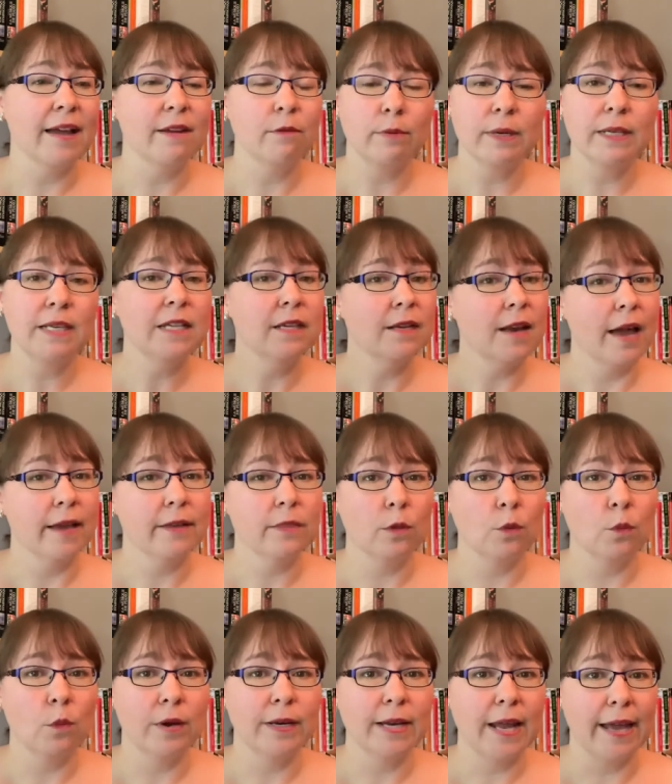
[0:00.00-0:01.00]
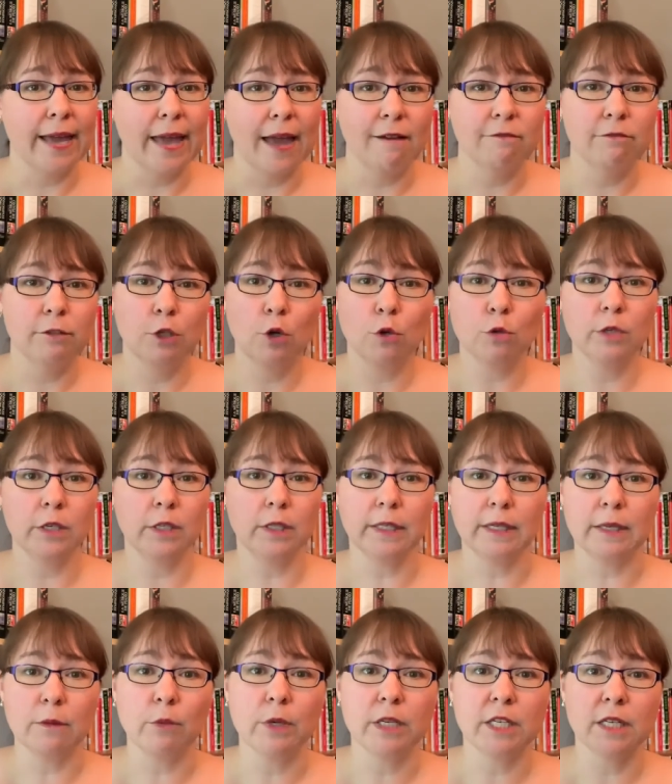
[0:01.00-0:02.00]
really like the one I have
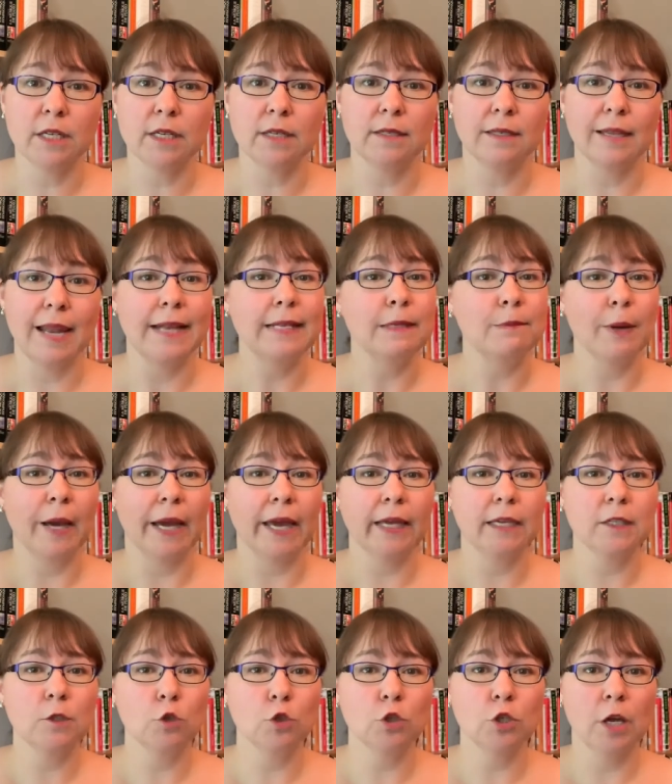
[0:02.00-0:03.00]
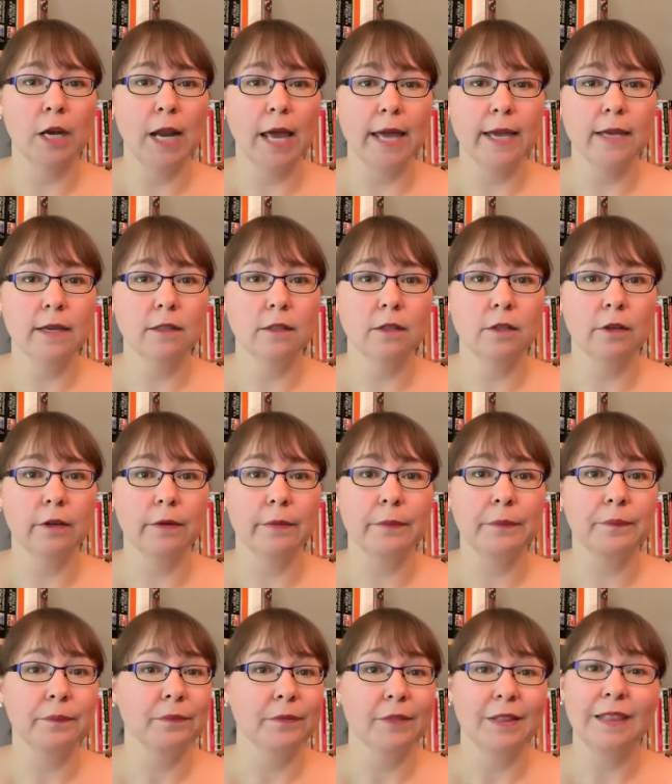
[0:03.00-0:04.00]
locally, which is La Librairie du Soleil,
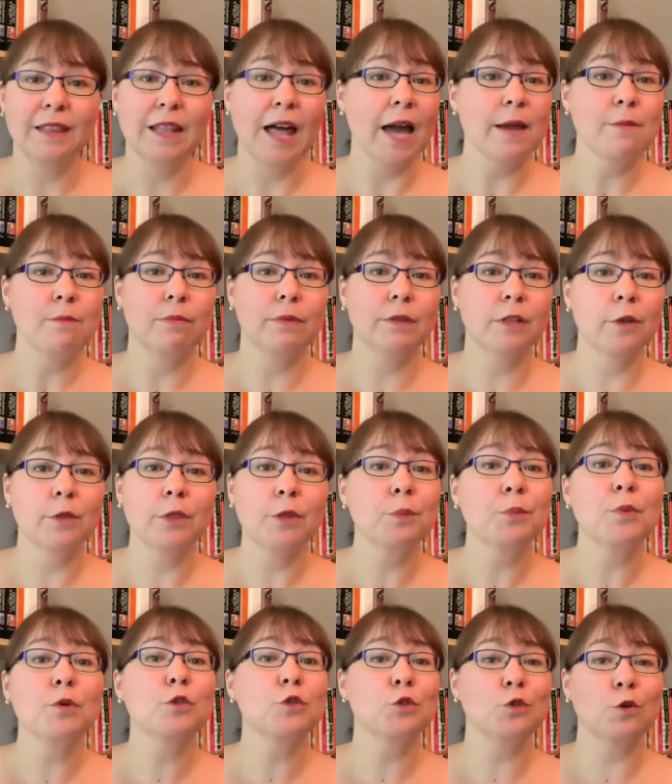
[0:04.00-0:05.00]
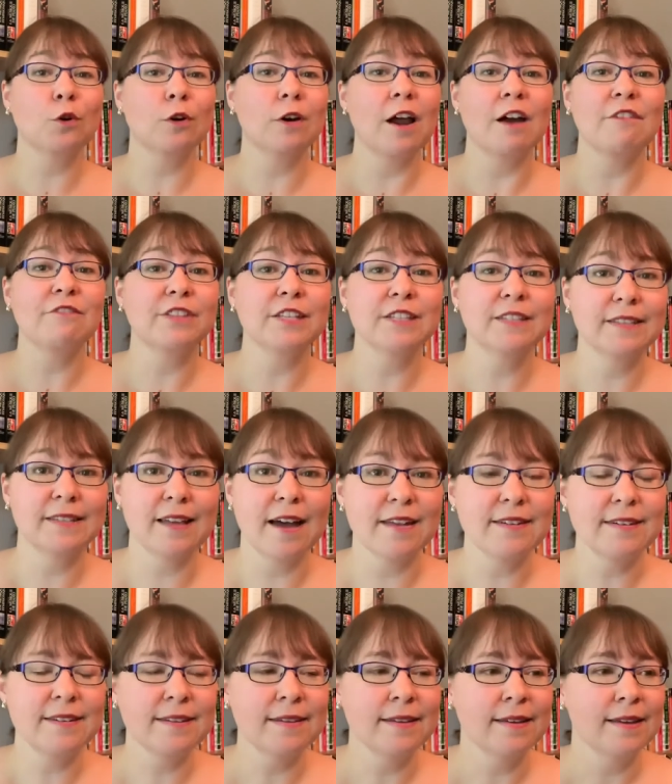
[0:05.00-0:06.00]
the, the, the bookstore of the
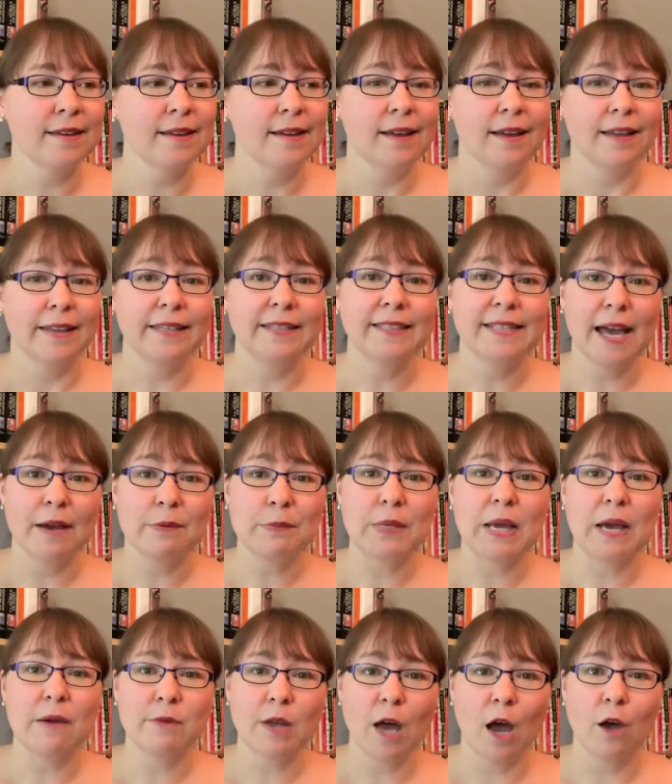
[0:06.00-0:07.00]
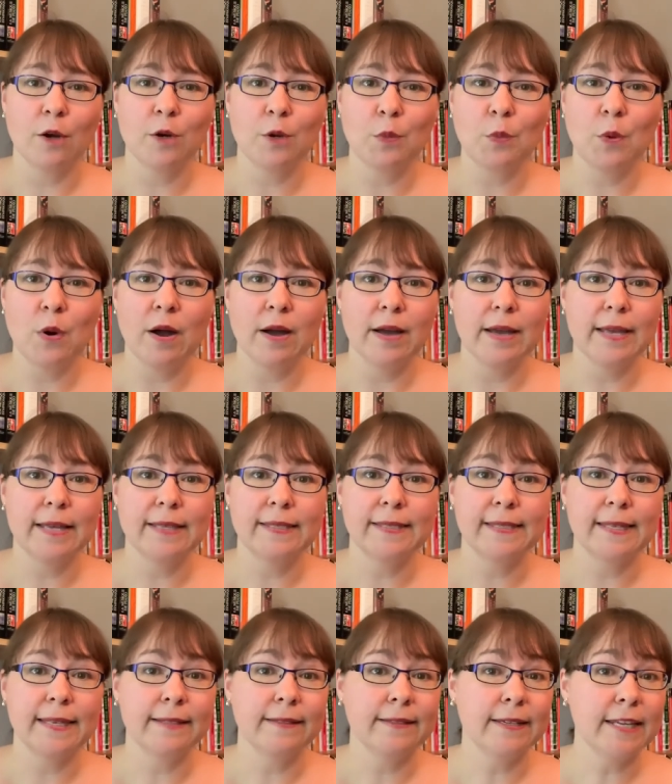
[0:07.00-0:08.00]
sun in downtown Ottawa.
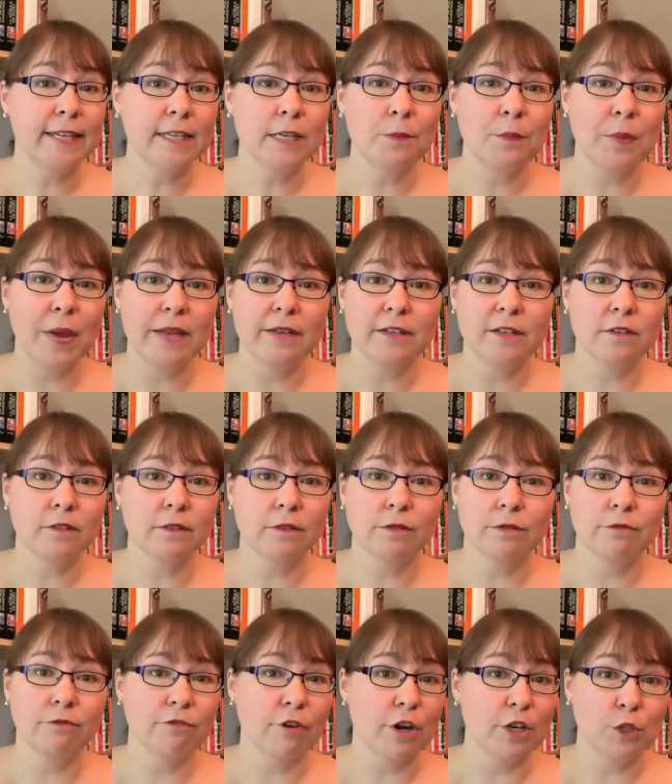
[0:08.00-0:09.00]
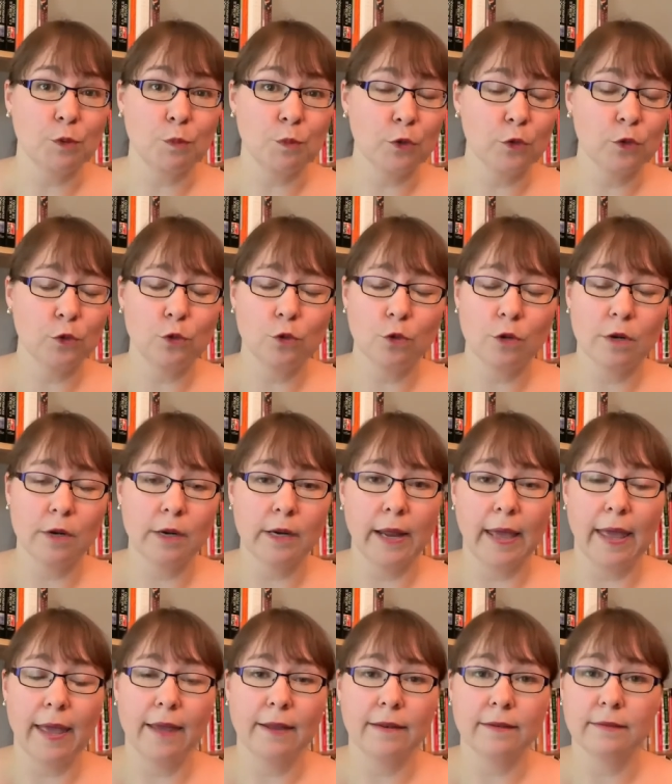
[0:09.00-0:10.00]
It's an independent French bookstore,
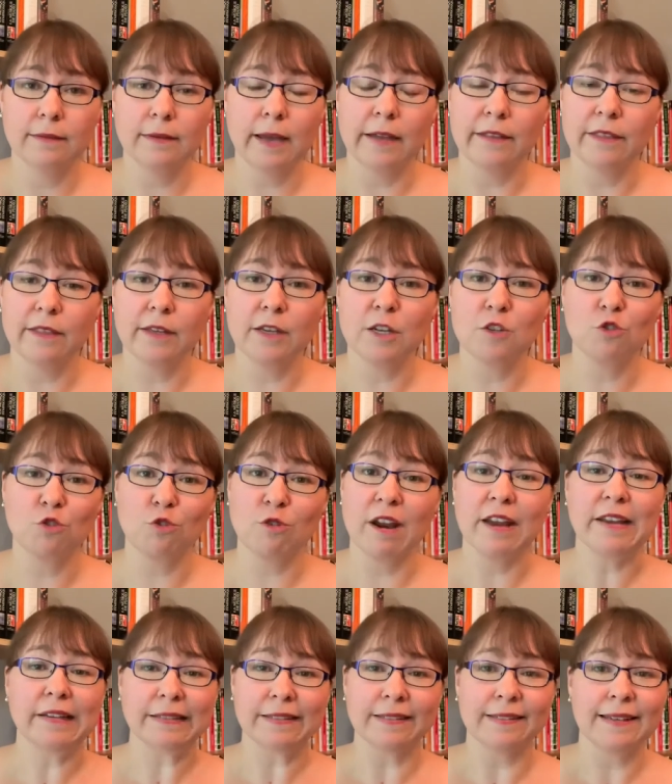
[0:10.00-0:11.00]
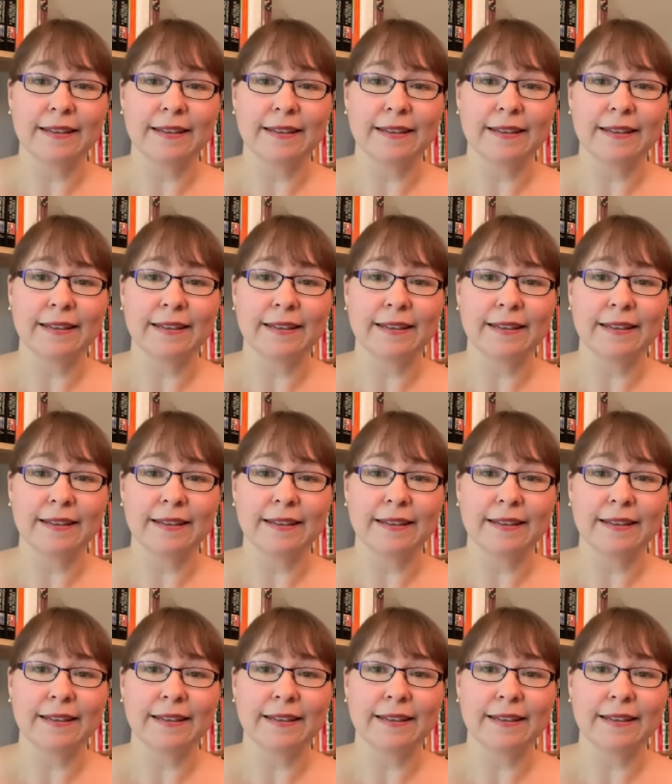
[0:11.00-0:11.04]
and I think it's great